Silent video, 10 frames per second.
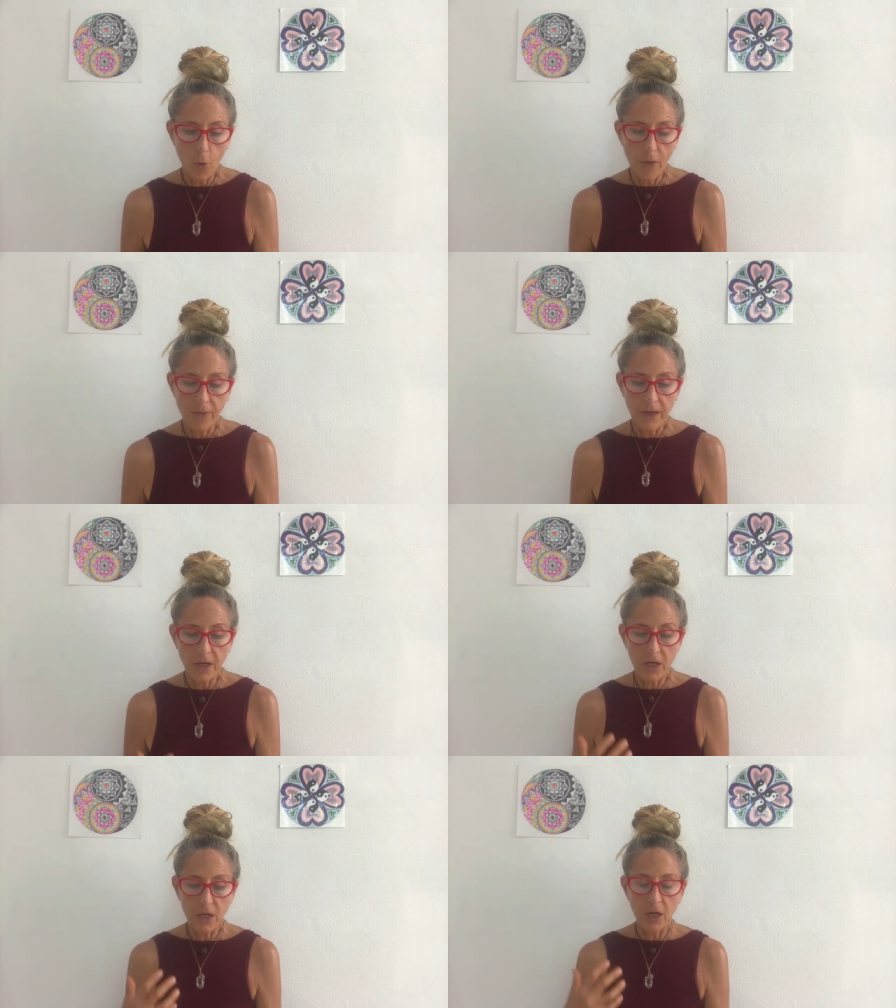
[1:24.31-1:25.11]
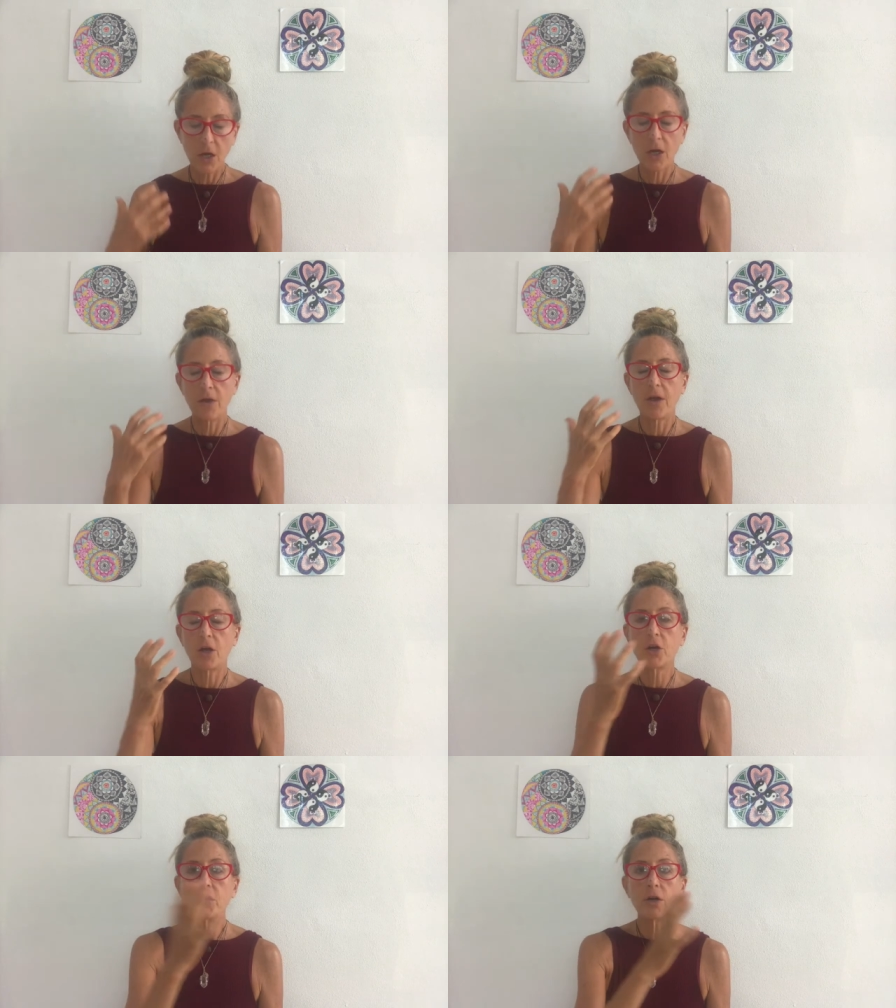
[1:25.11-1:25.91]
they
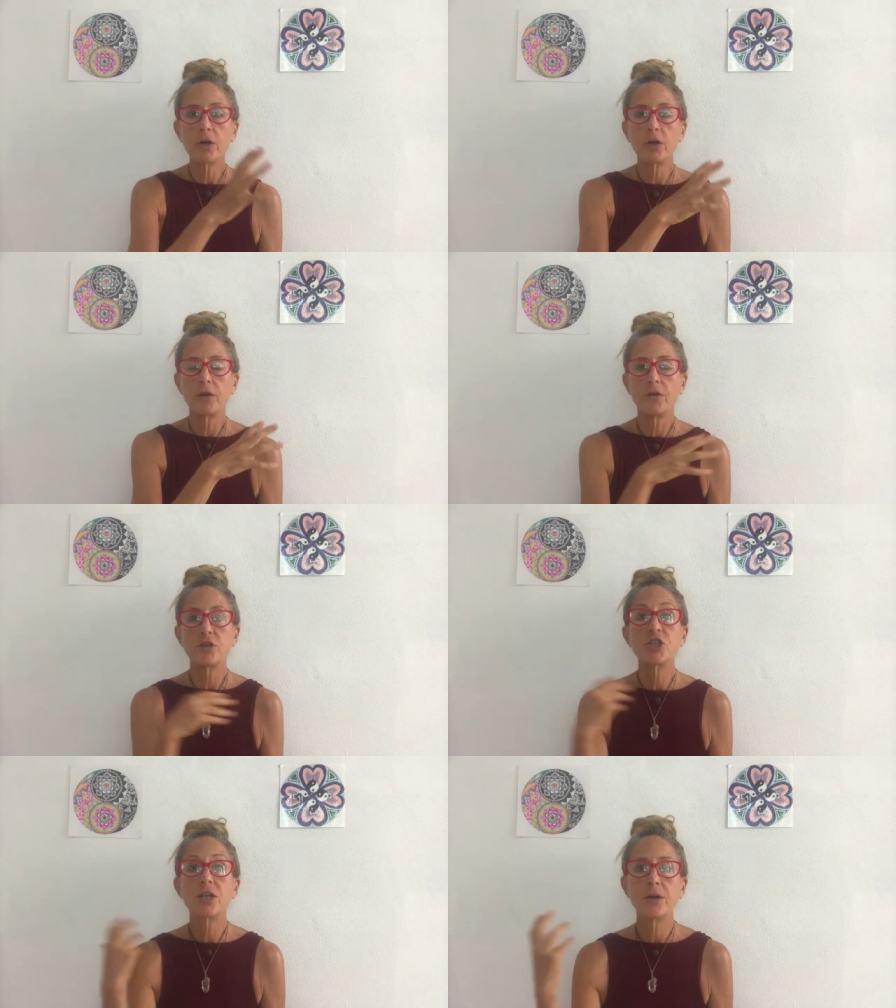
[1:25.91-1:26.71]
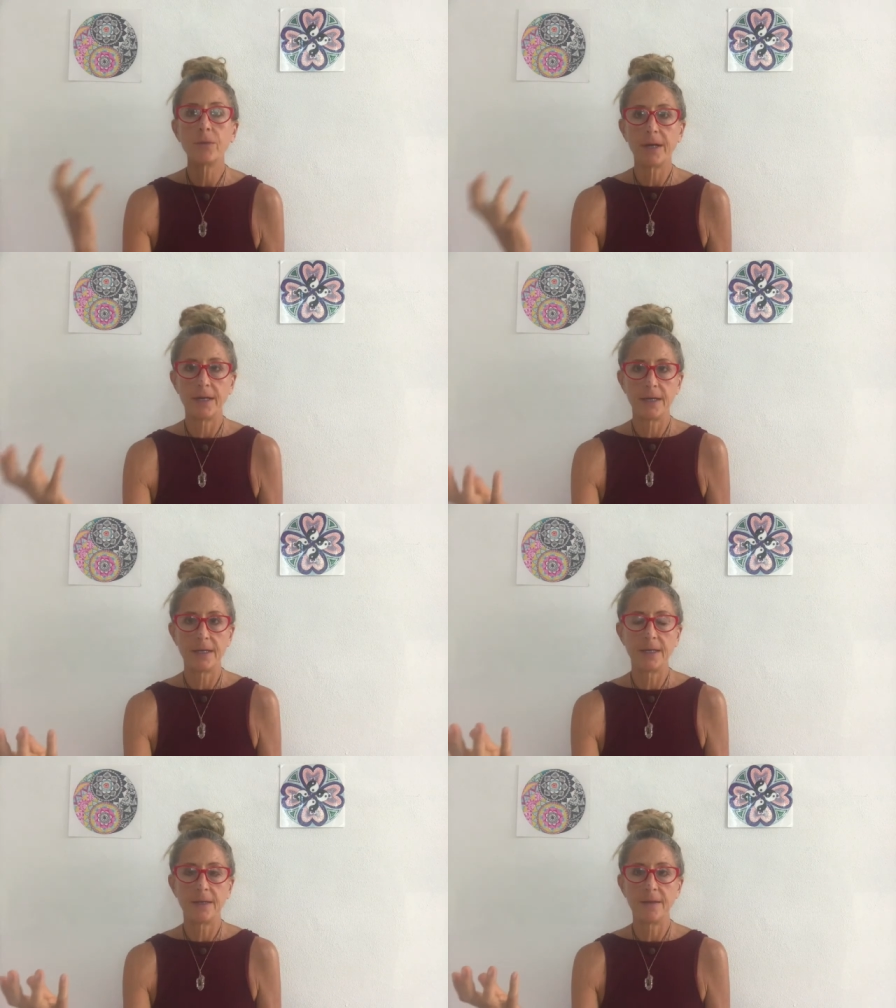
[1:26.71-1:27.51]
occur, they're generated
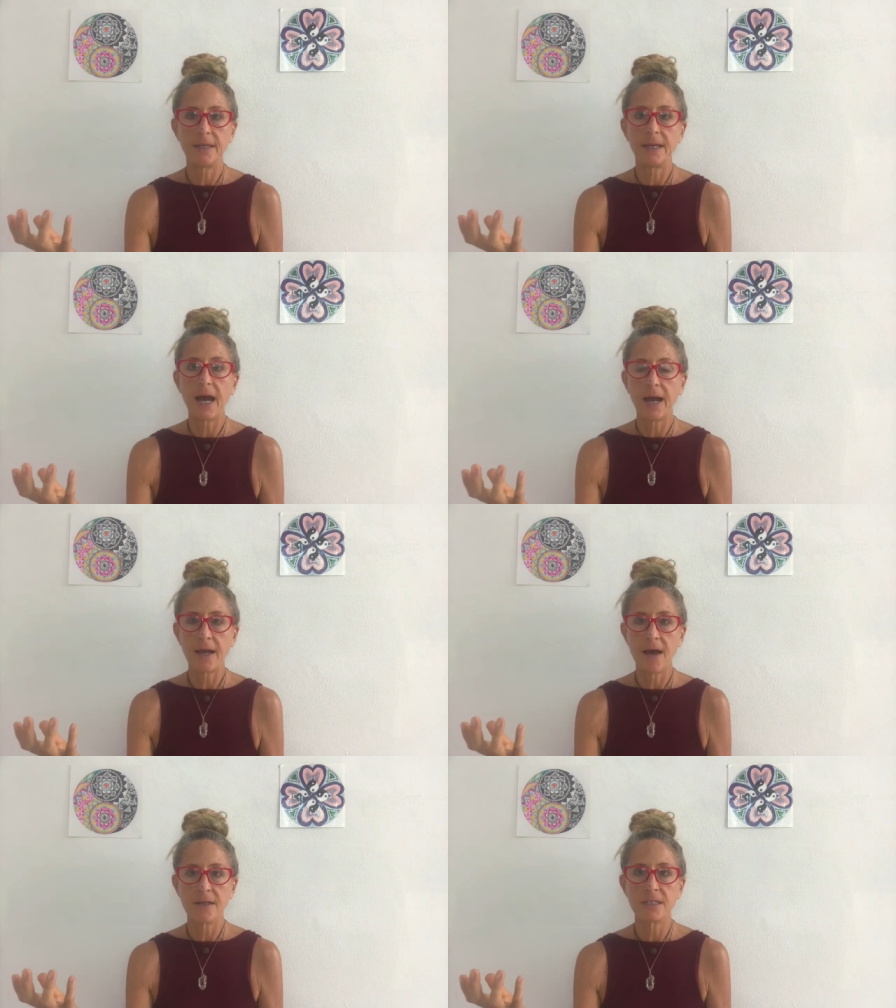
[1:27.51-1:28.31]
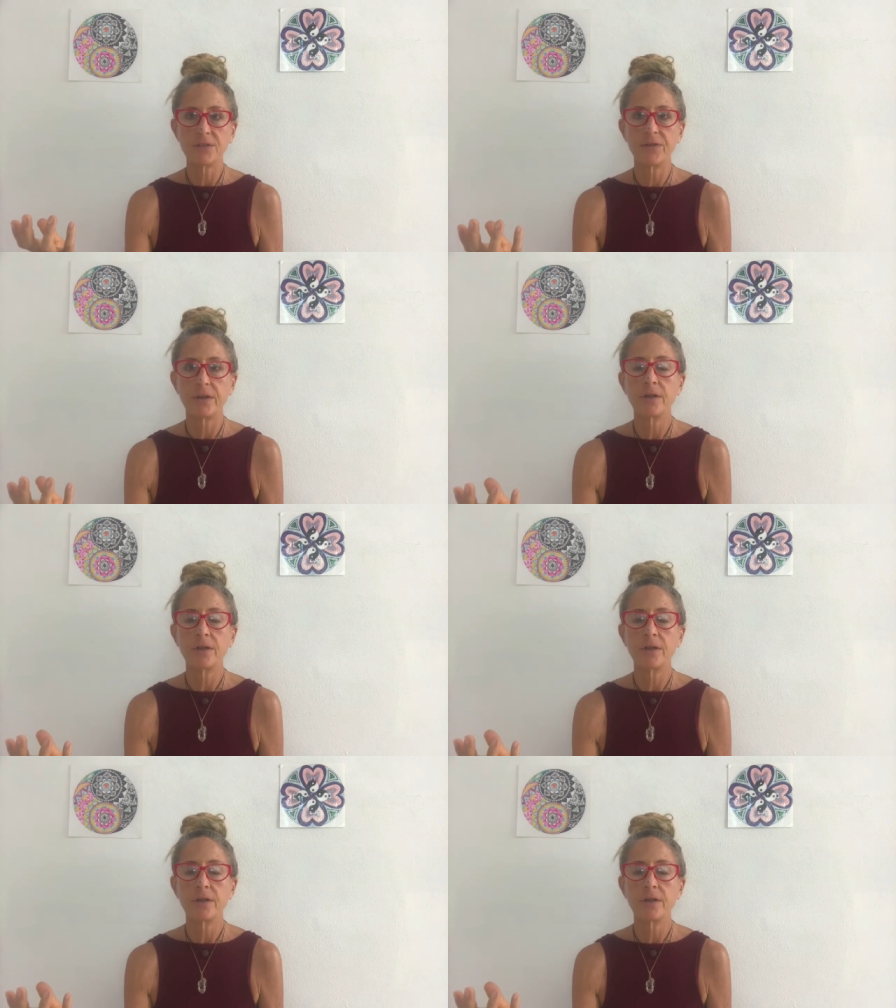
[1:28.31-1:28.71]
in the ionosphere.